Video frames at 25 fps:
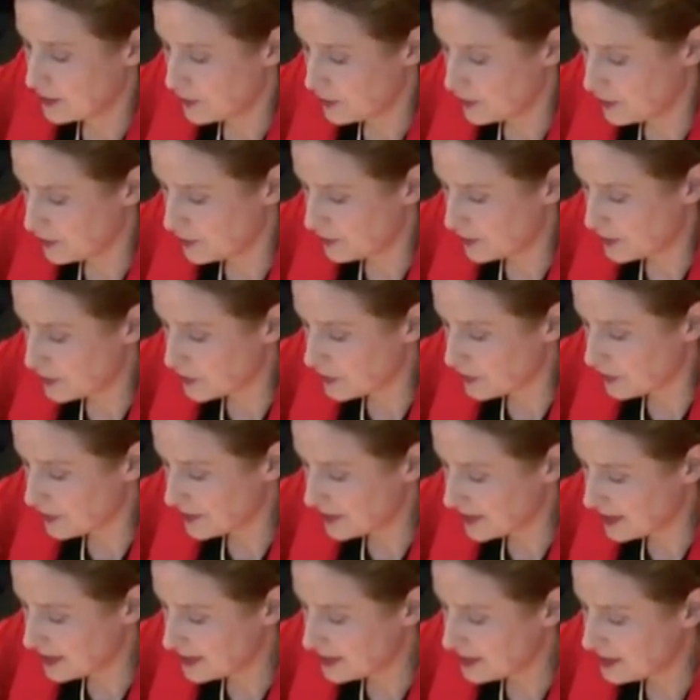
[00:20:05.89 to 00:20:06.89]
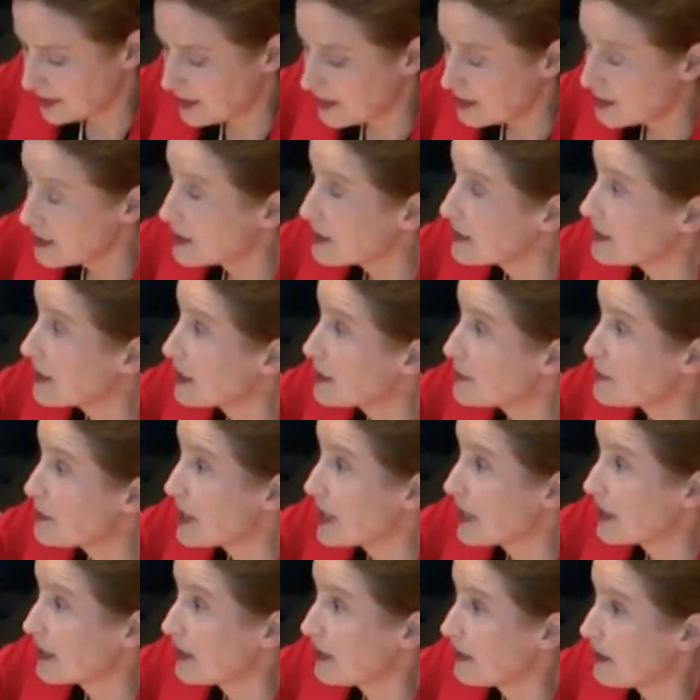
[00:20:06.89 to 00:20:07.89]
Do you recall that? That
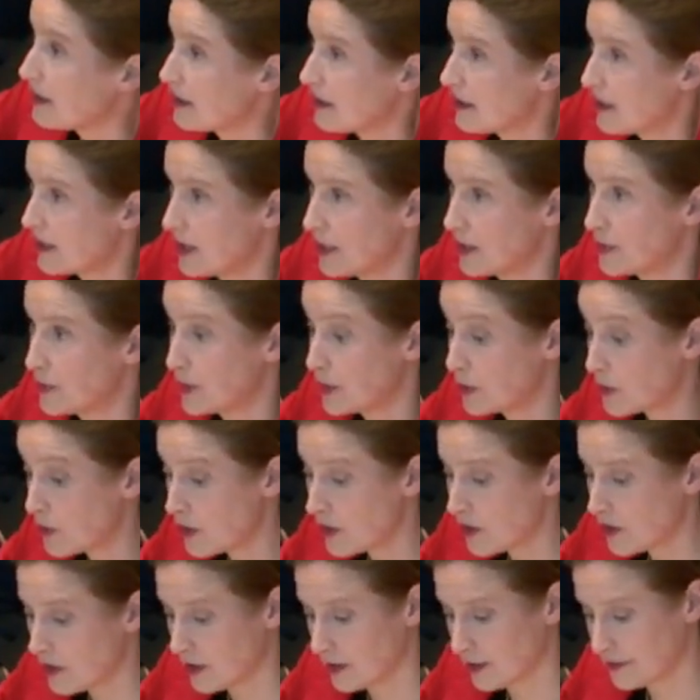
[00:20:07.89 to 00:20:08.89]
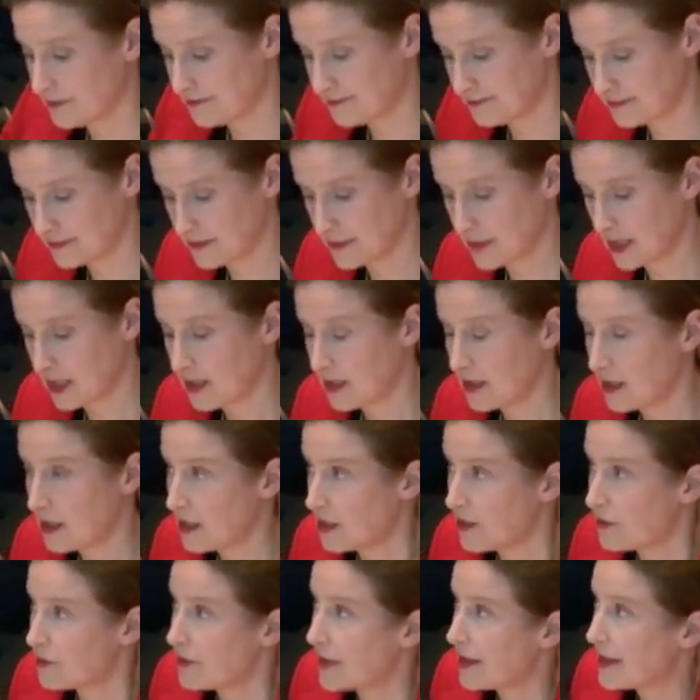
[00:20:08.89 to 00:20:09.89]
panel, I recall.
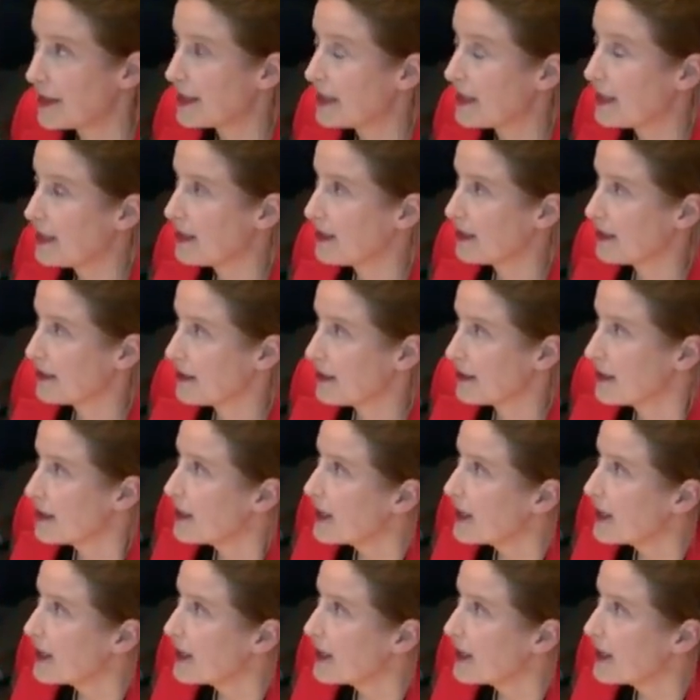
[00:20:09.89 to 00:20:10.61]
Frankly,